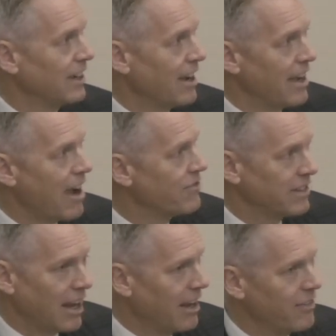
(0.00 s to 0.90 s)
uh,
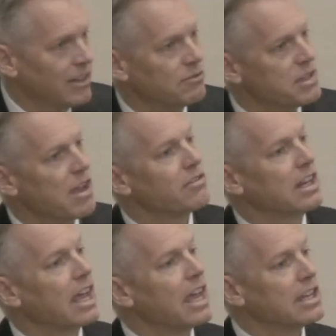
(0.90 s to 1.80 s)
with every
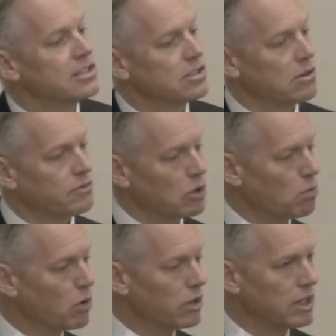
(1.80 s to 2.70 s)
case. So if you're
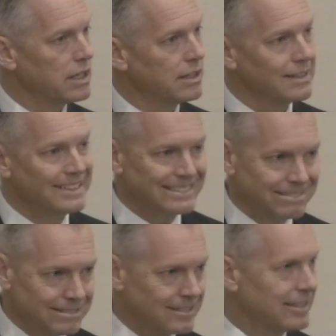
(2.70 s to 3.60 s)
worried,
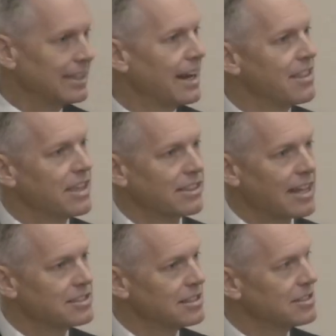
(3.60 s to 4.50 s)
then I think
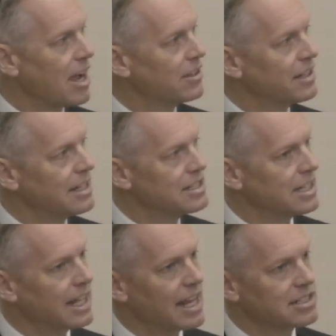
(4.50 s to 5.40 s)
that's the child that needs to
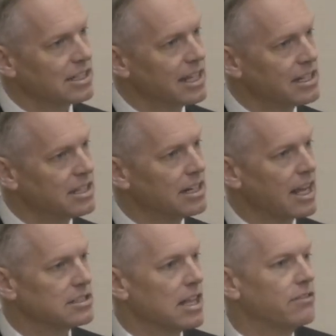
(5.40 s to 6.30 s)
get escalated to the
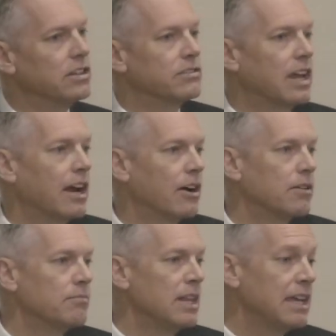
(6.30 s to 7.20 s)
next level of care.
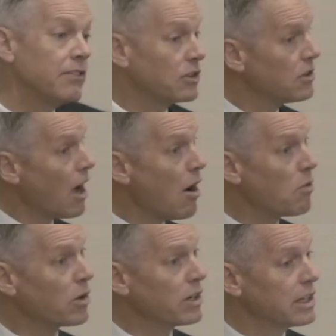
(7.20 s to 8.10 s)
If you're not
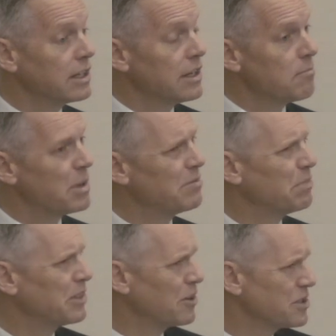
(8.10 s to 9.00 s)
worried, but,
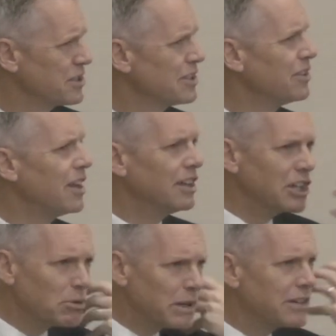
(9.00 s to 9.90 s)
but there's still a
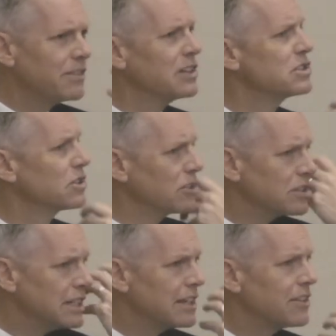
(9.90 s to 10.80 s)
little bit of
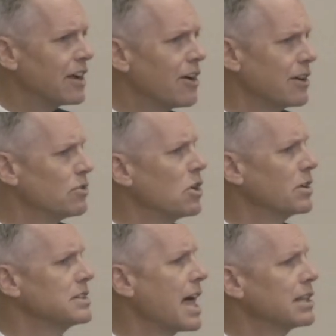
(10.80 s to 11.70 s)
uncertainty in there, I don't know
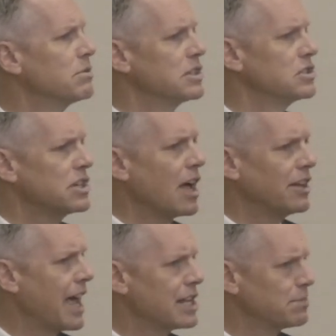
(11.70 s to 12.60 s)
exactly what this child
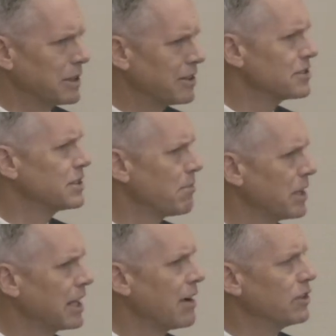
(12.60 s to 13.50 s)
has, but there's
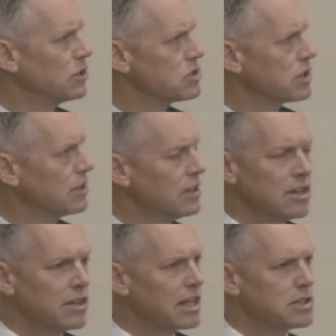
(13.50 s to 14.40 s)
something in evolution,
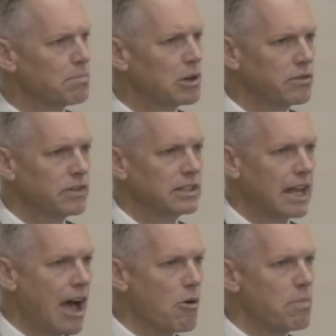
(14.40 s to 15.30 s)
that's a perfect
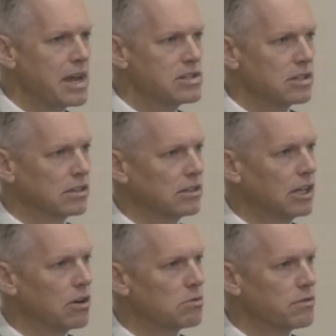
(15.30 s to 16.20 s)
outpatient, you
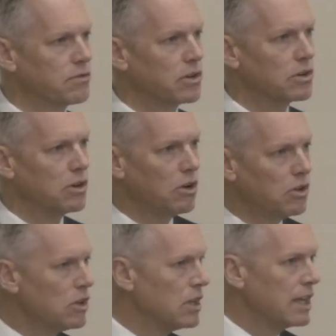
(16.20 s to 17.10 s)
know, referral,
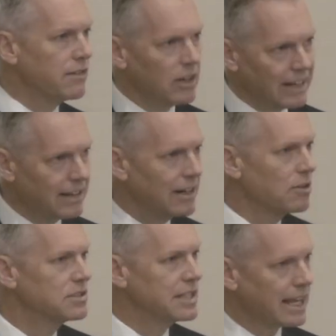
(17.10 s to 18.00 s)
uh, you know,
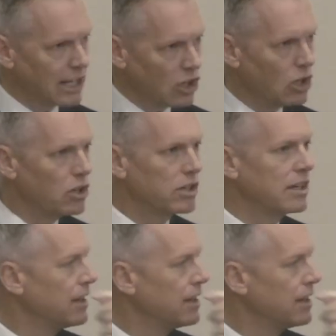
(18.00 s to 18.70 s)
second look,